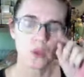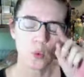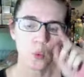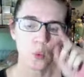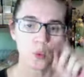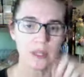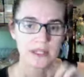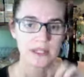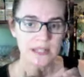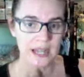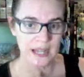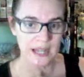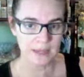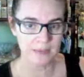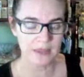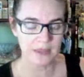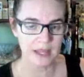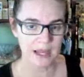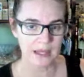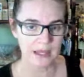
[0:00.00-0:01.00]
We
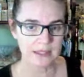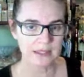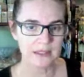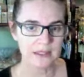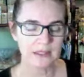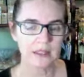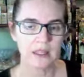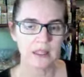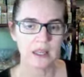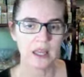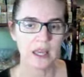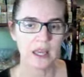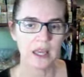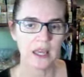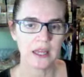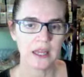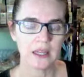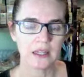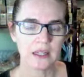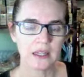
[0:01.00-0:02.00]
timed that,
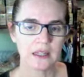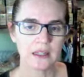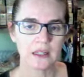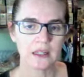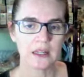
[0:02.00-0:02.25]
and